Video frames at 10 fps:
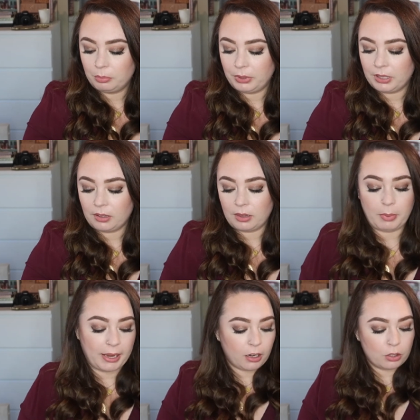because
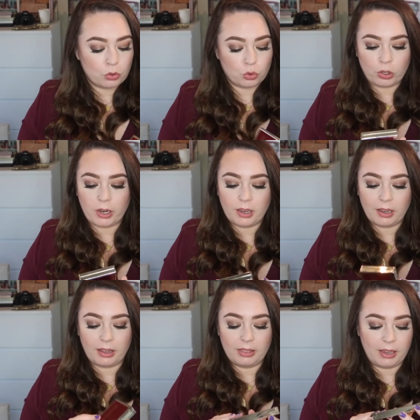I'm extra.
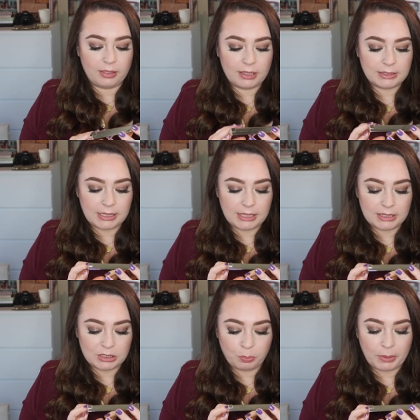And then this
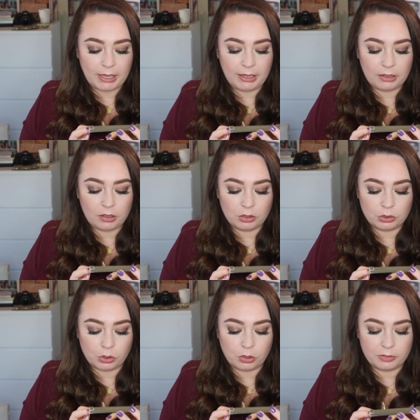is the Palette
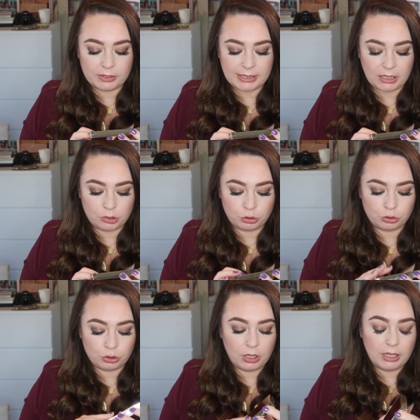Contour
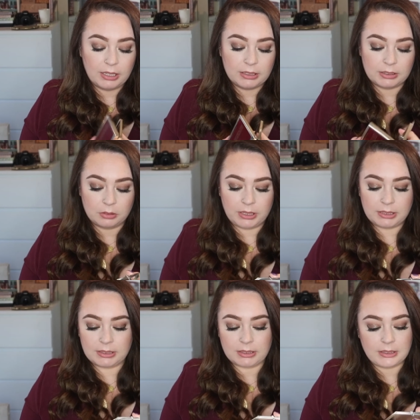Visage. So
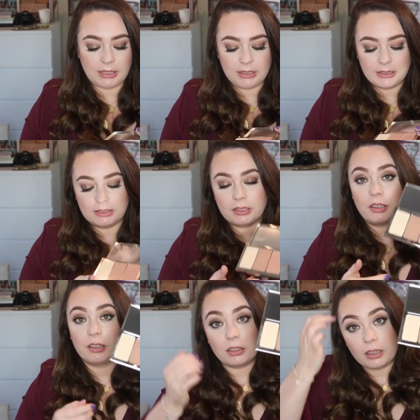this is
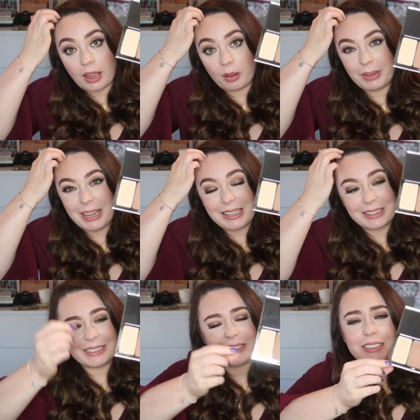their um.
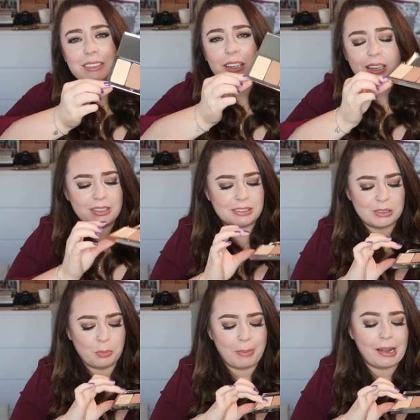This is this
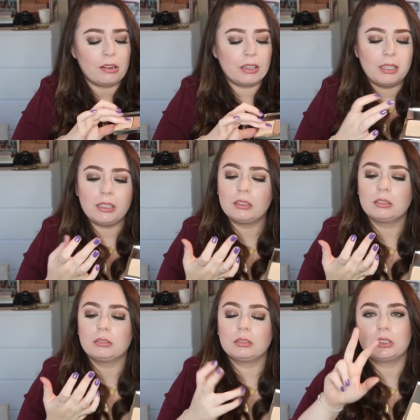is a matte highlight,
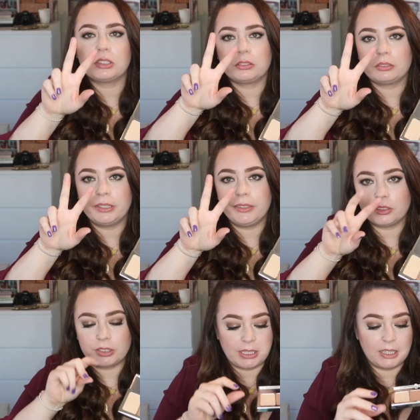which I don't really
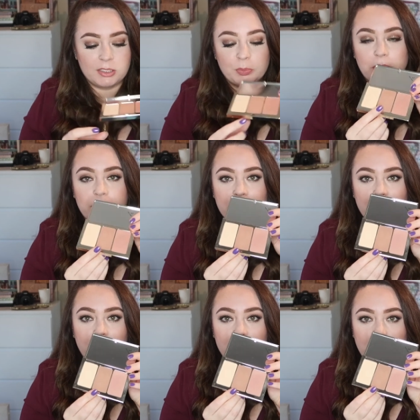understand, but I do
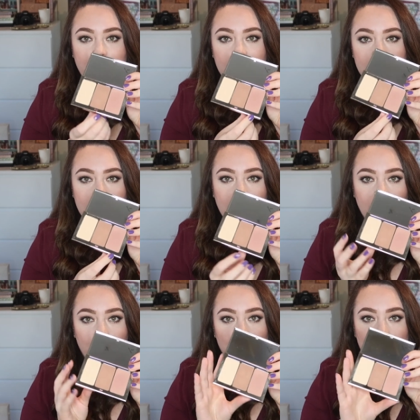use the bronzer and
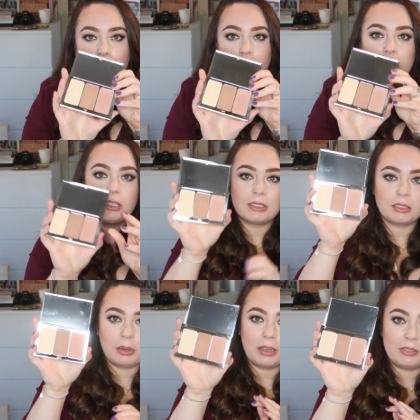the blush.
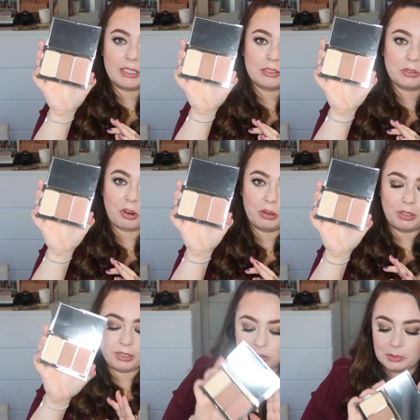So I have this
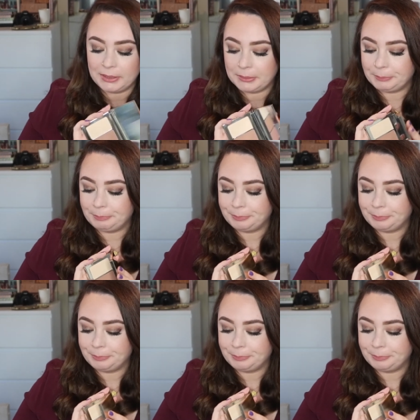thrown in as well.